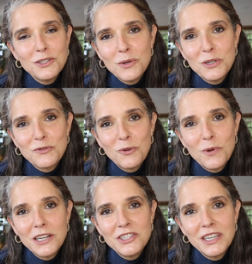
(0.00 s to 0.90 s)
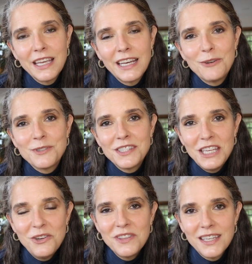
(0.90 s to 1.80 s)
you so much for watching, and I will
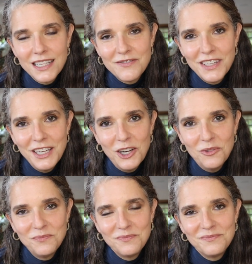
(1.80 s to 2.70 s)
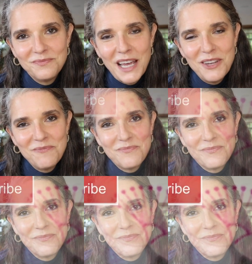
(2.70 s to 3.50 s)
see you in the next video. Bye.